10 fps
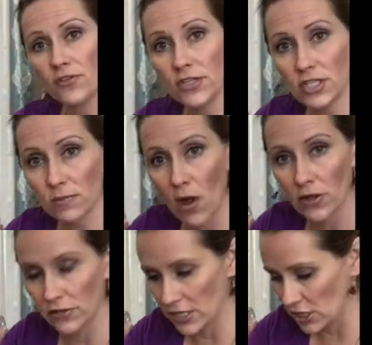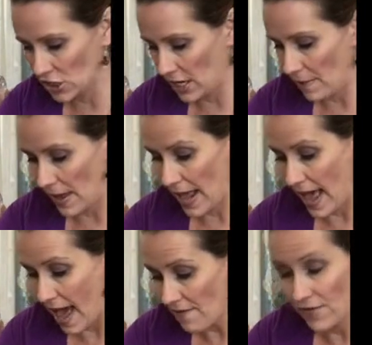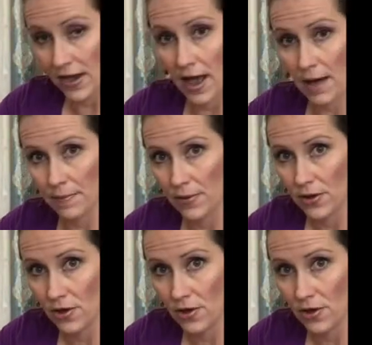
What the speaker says: for the smaller dish and about 1/2 a cup